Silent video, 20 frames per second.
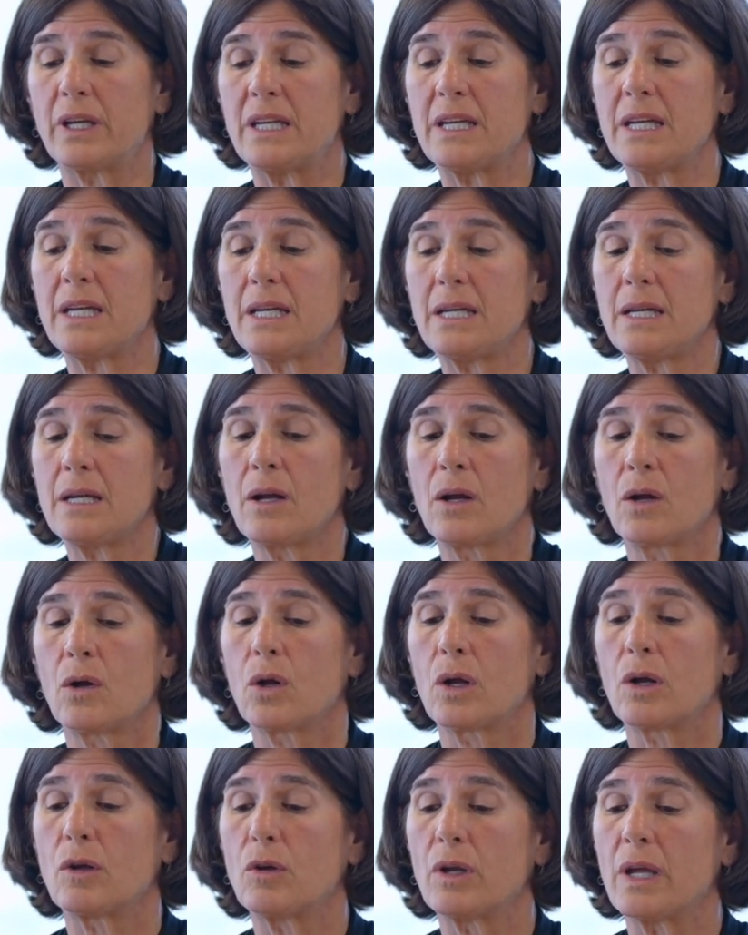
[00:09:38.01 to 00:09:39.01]
He
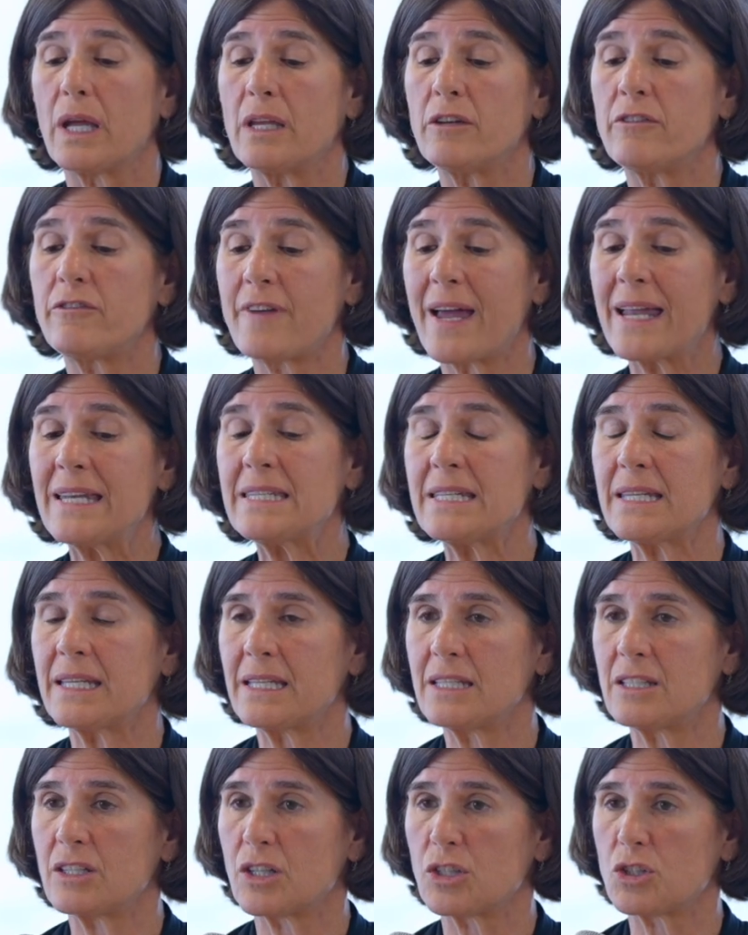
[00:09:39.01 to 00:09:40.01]

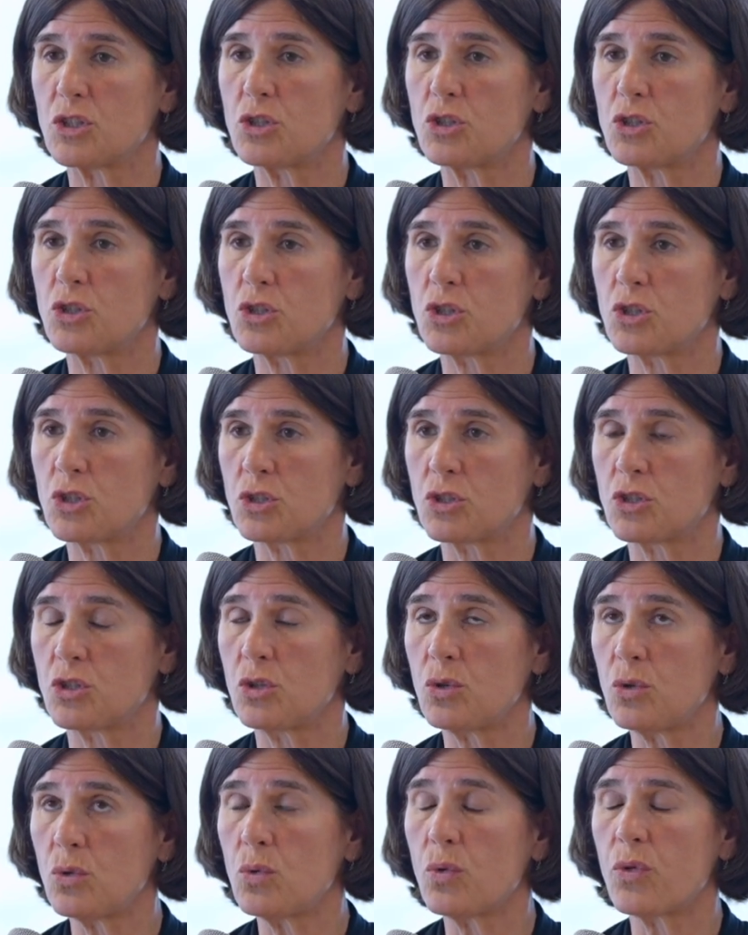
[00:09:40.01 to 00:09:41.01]
invented
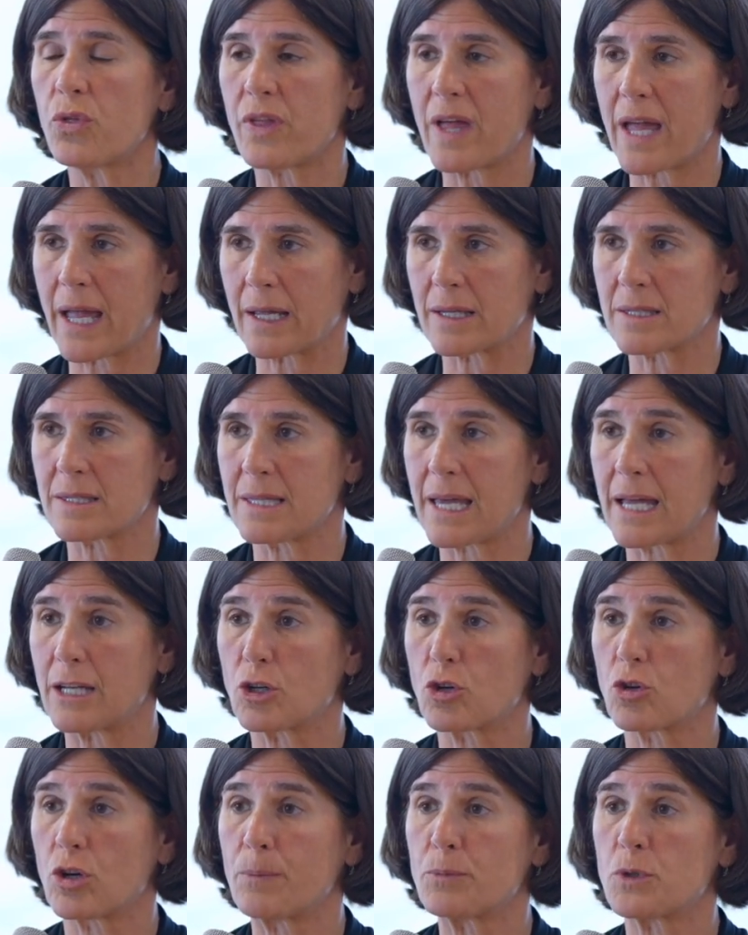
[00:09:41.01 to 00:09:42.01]
2 things
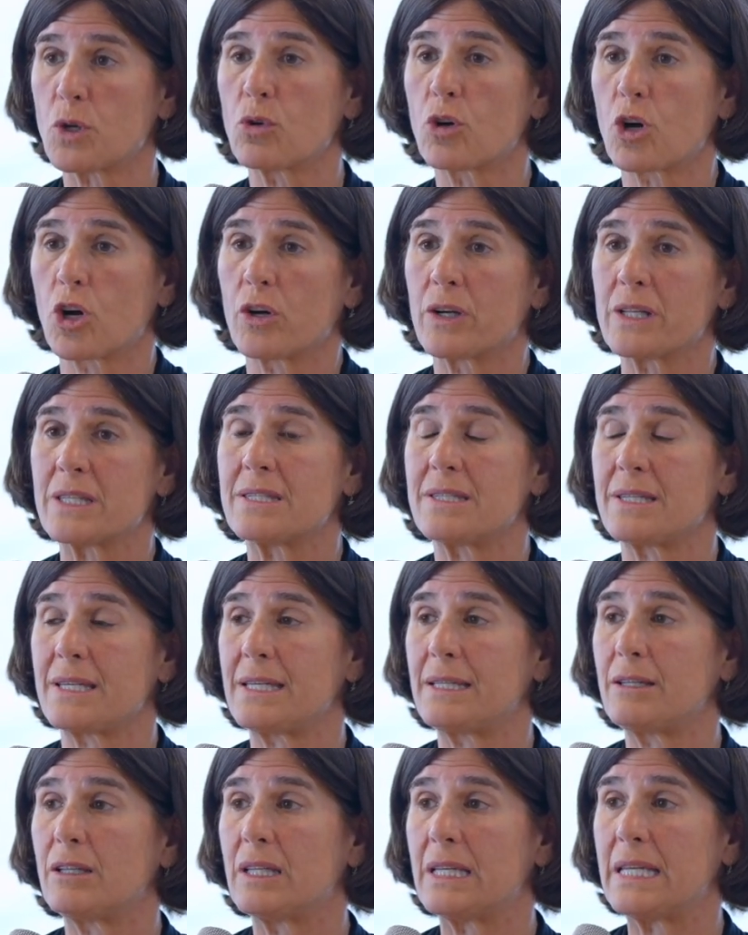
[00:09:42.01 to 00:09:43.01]
that
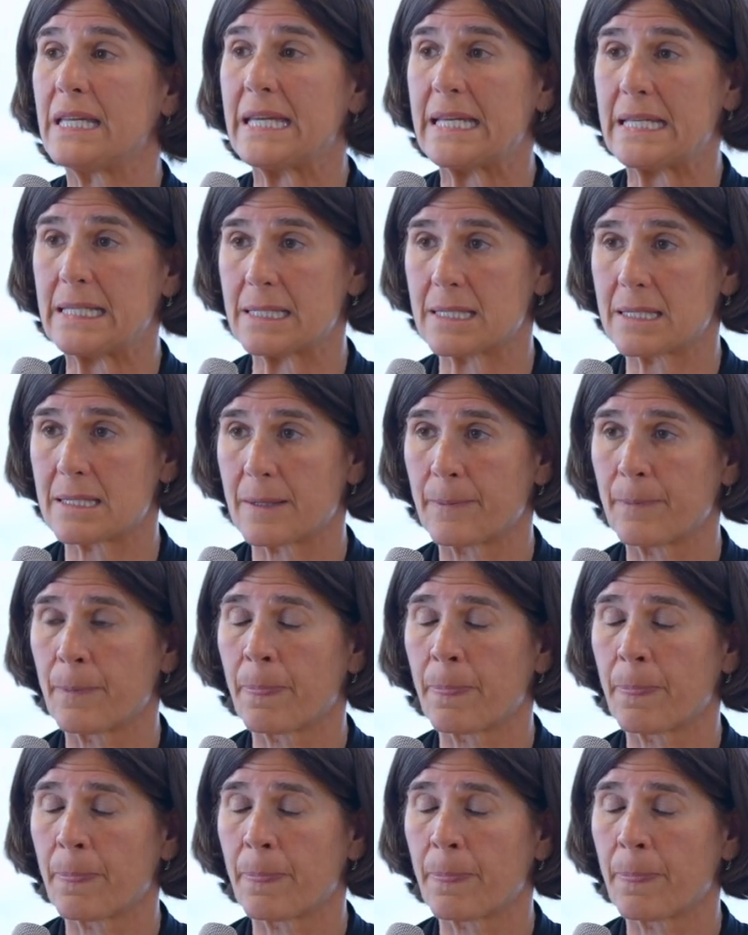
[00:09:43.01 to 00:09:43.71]
cryptocurrency needs.